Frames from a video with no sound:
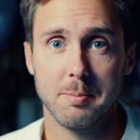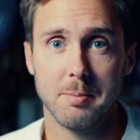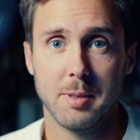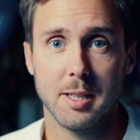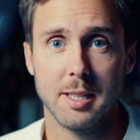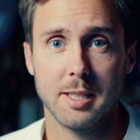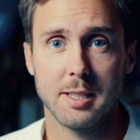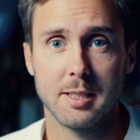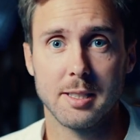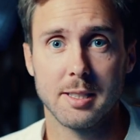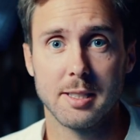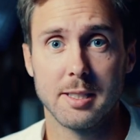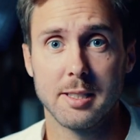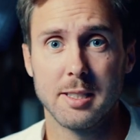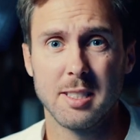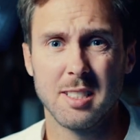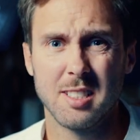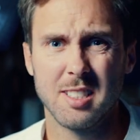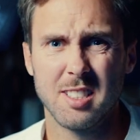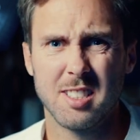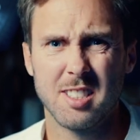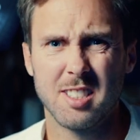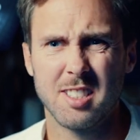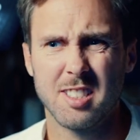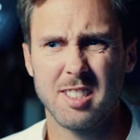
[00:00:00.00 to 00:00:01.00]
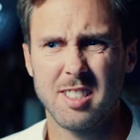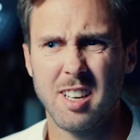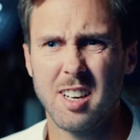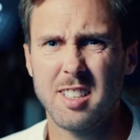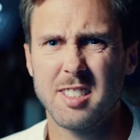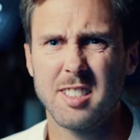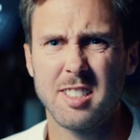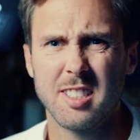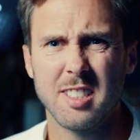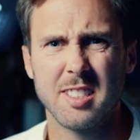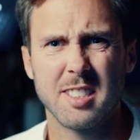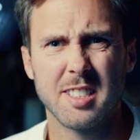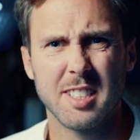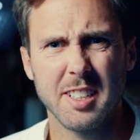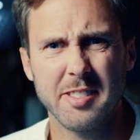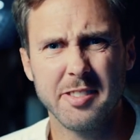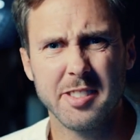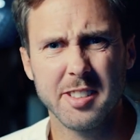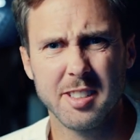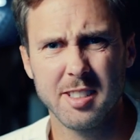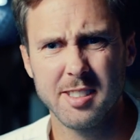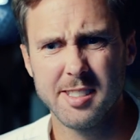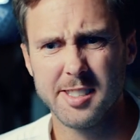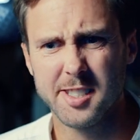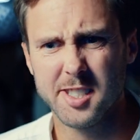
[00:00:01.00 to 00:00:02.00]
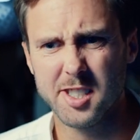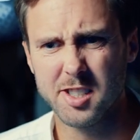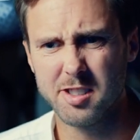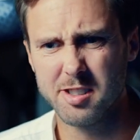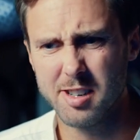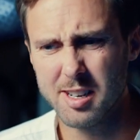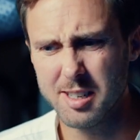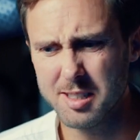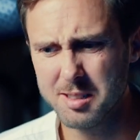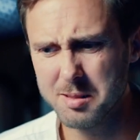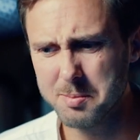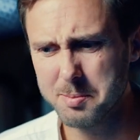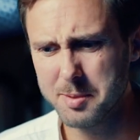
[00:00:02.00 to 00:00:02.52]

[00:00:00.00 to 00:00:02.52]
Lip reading: But it's such a difficult struggle